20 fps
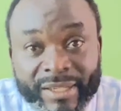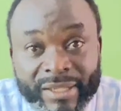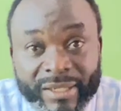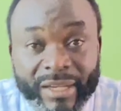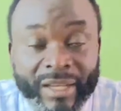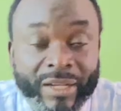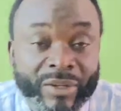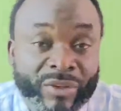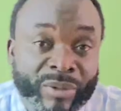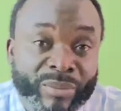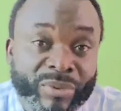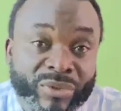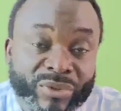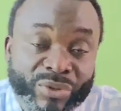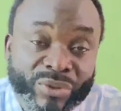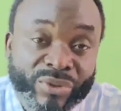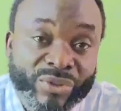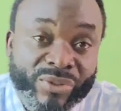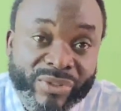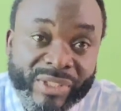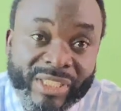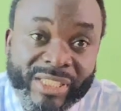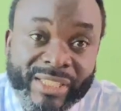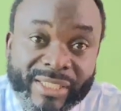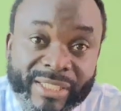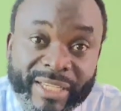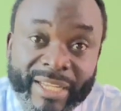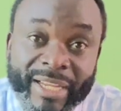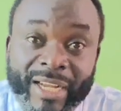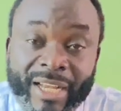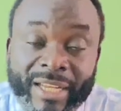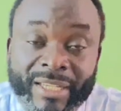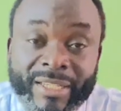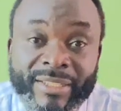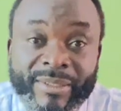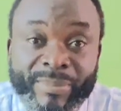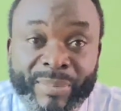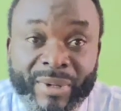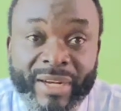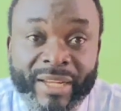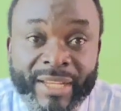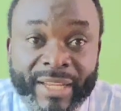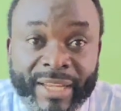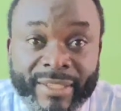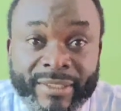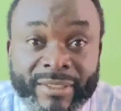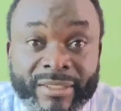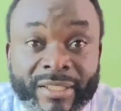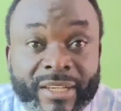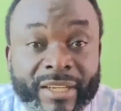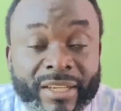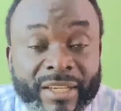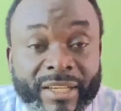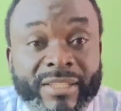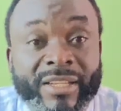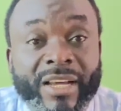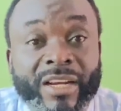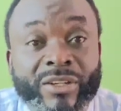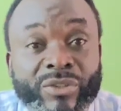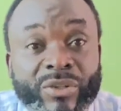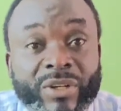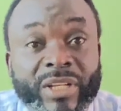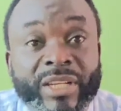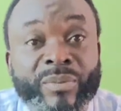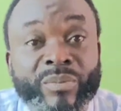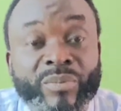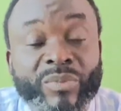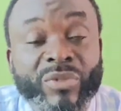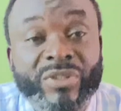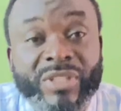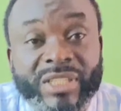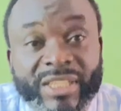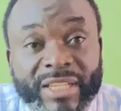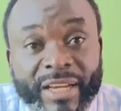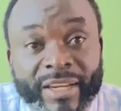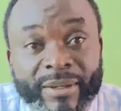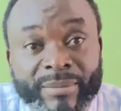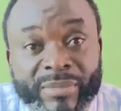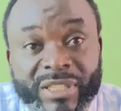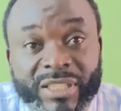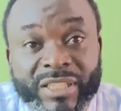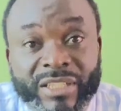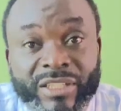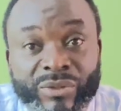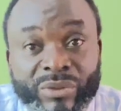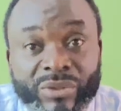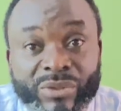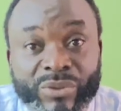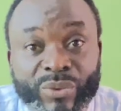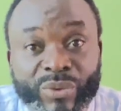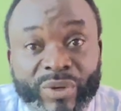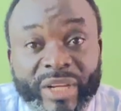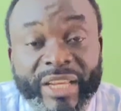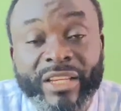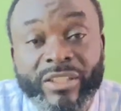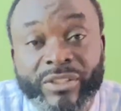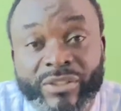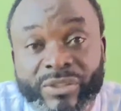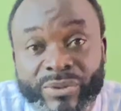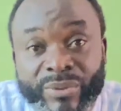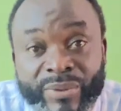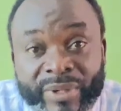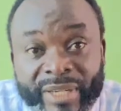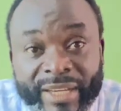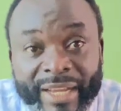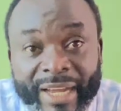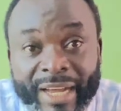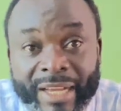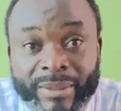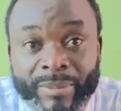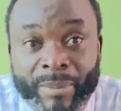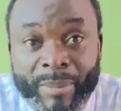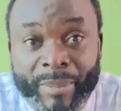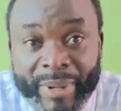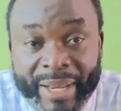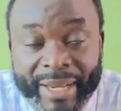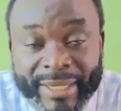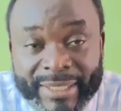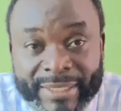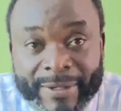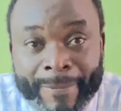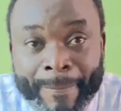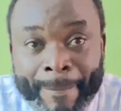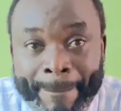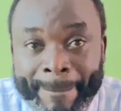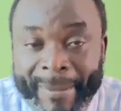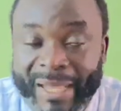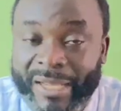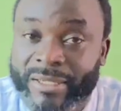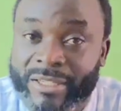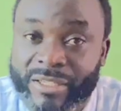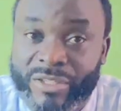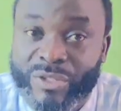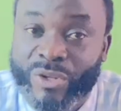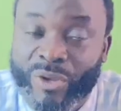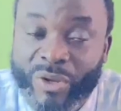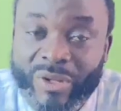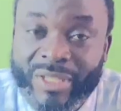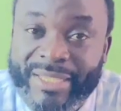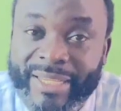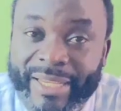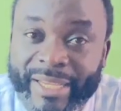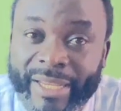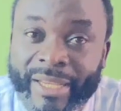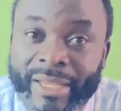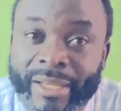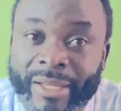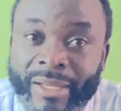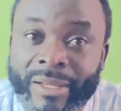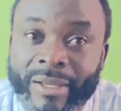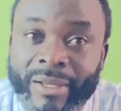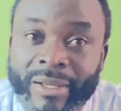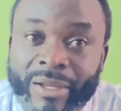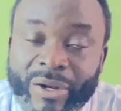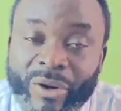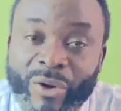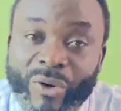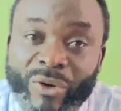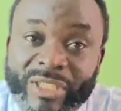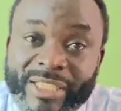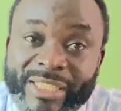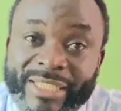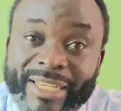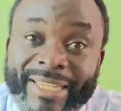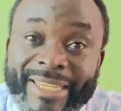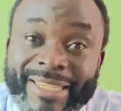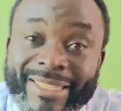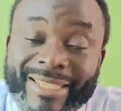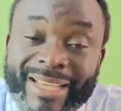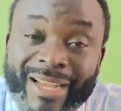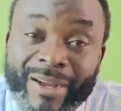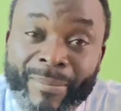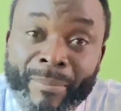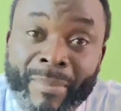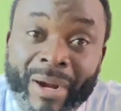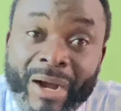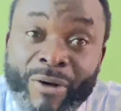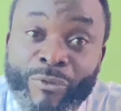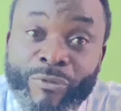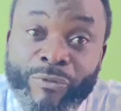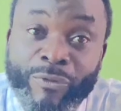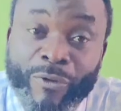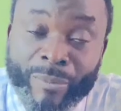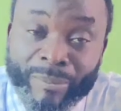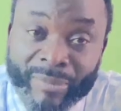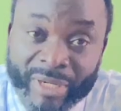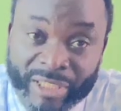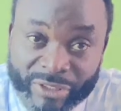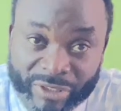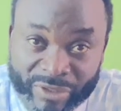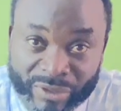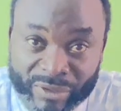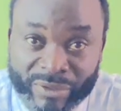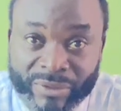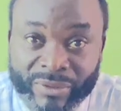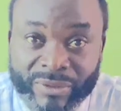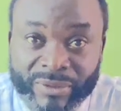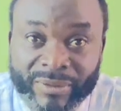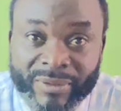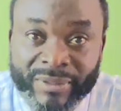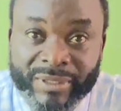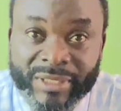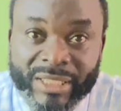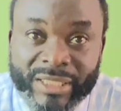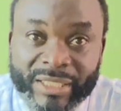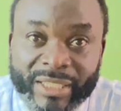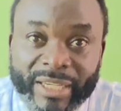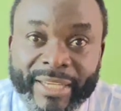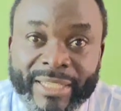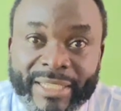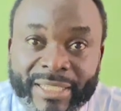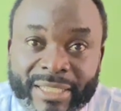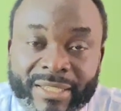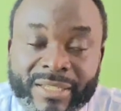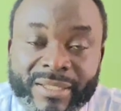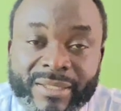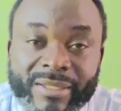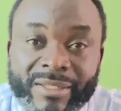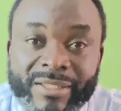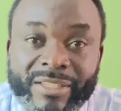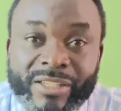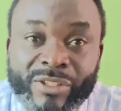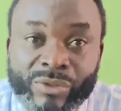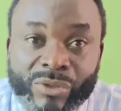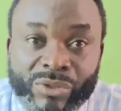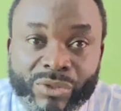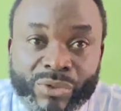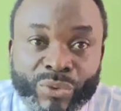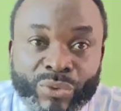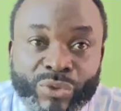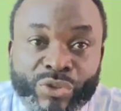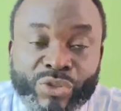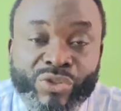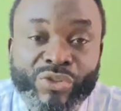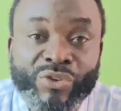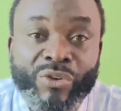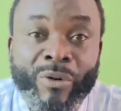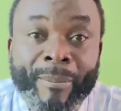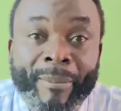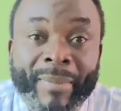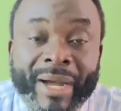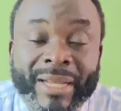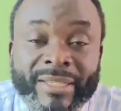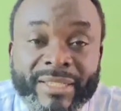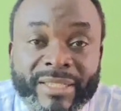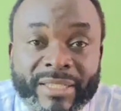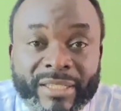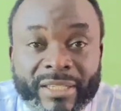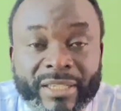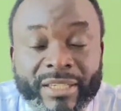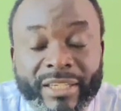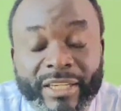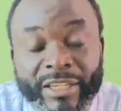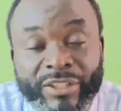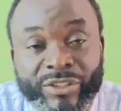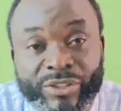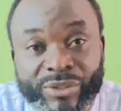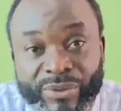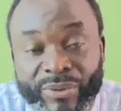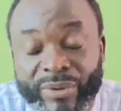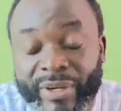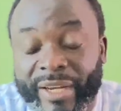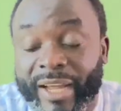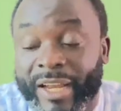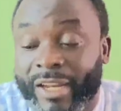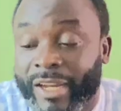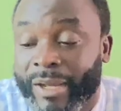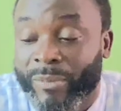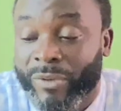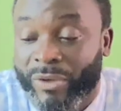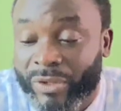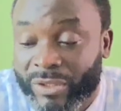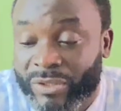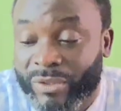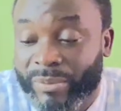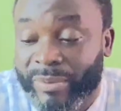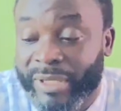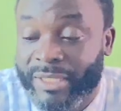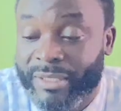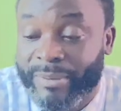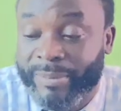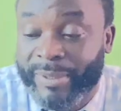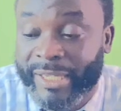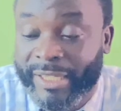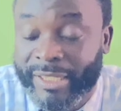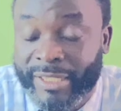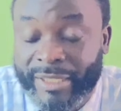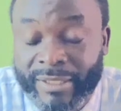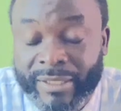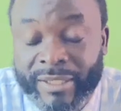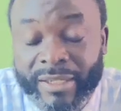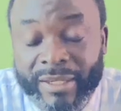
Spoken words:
They are not able to use it. The hand is paralyzed. It's actually most times due to injury at birth. It is not a congenital malformation. It is due to traumatic injury, and I'm going to be explaining